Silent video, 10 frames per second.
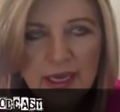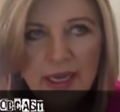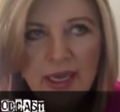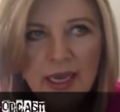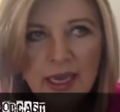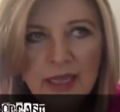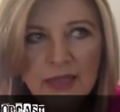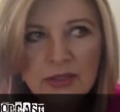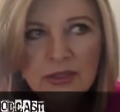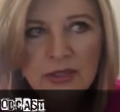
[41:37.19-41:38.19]

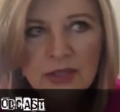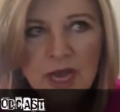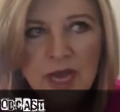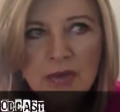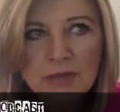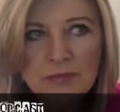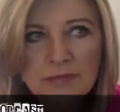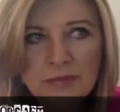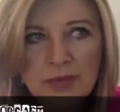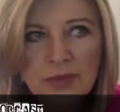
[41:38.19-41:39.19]
and um,
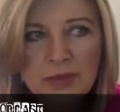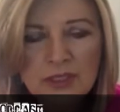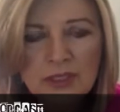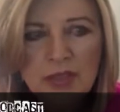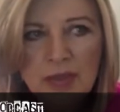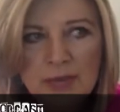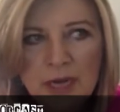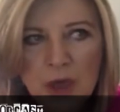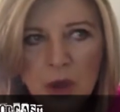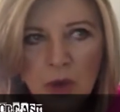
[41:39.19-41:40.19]
I was coming
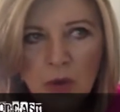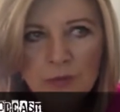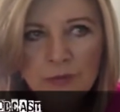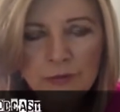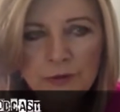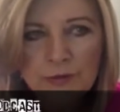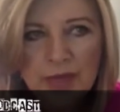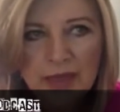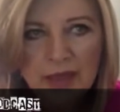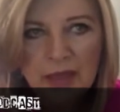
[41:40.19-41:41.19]
home from
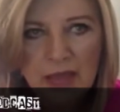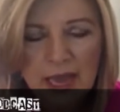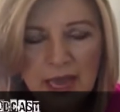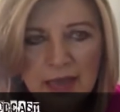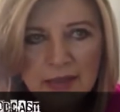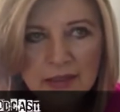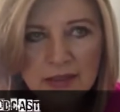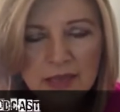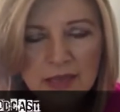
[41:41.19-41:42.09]
that class,